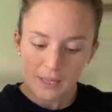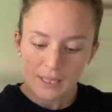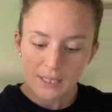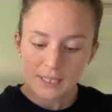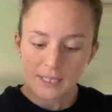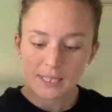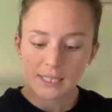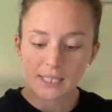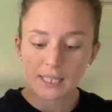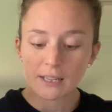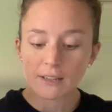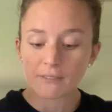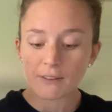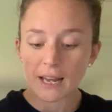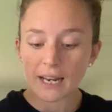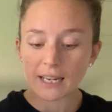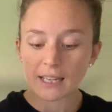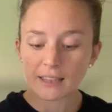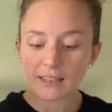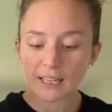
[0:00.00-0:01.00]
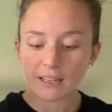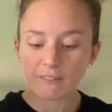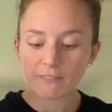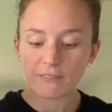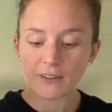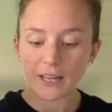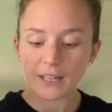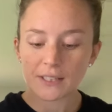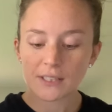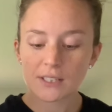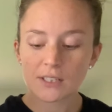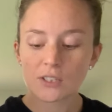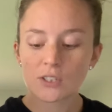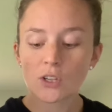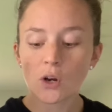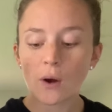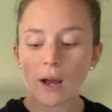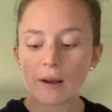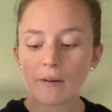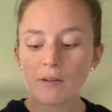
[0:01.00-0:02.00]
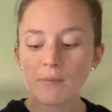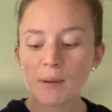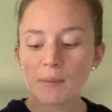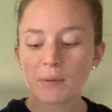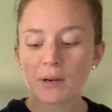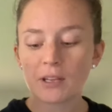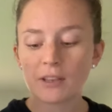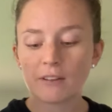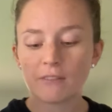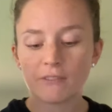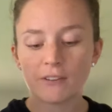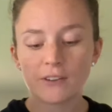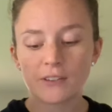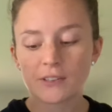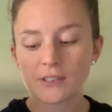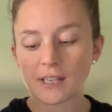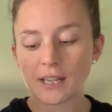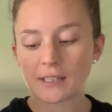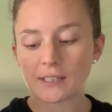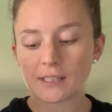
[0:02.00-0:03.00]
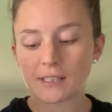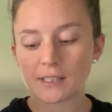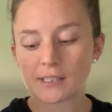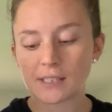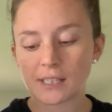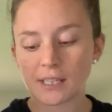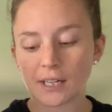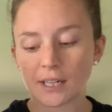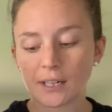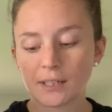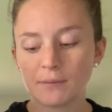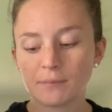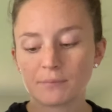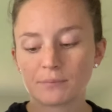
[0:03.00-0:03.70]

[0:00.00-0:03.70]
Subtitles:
to see if anything fits. So I remember in the 5th sentence here,